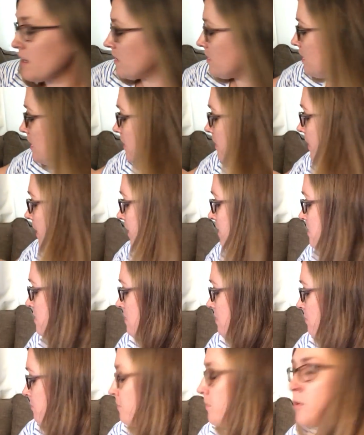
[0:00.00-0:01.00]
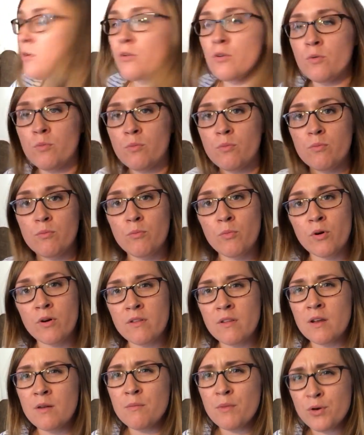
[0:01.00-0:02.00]
Nina likes food more
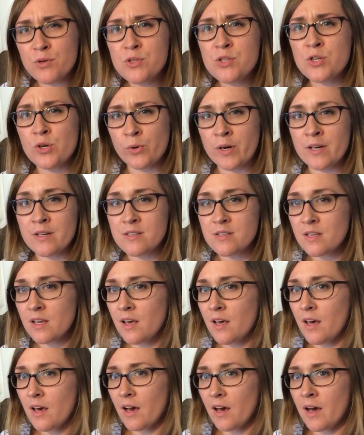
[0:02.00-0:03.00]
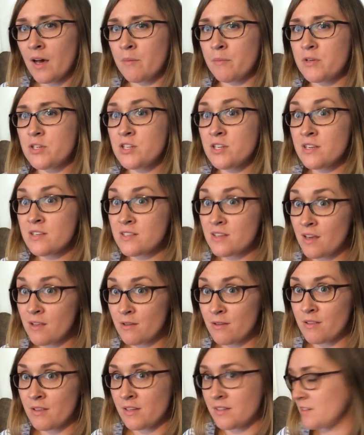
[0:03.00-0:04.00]
than most toys, but she has
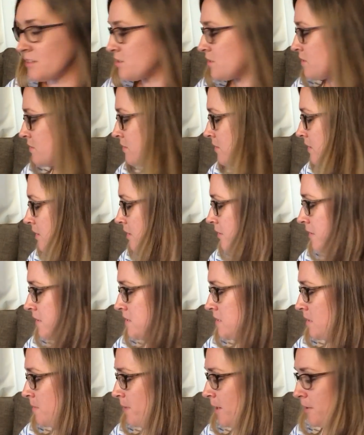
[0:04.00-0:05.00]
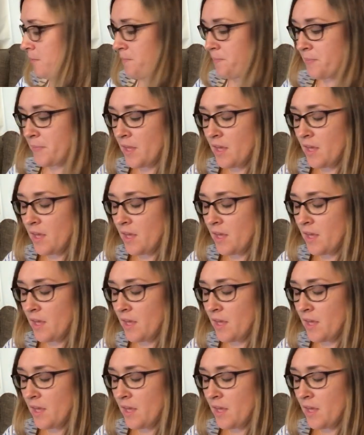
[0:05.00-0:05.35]
other things that she's really crazy about.